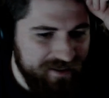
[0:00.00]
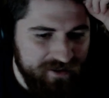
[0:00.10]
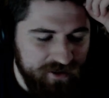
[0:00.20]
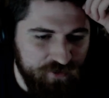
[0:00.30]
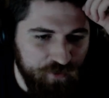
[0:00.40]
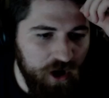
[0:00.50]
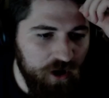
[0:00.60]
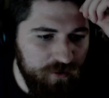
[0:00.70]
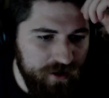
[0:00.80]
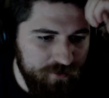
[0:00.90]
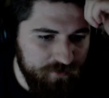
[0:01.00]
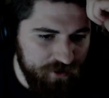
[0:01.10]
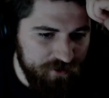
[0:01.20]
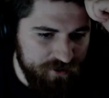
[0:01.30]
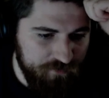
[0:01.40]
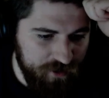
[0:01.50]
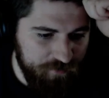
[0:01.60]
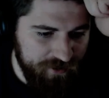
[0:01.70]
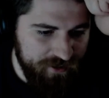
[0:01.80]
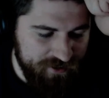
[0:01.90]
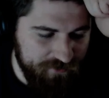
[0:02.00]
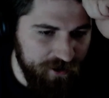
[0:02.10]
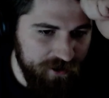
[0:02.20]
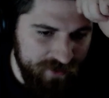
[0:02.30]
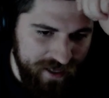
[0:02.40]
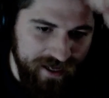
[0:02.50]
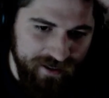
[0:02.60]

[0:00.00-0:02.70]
The Thrall one, where you played as Thrall? Yeah.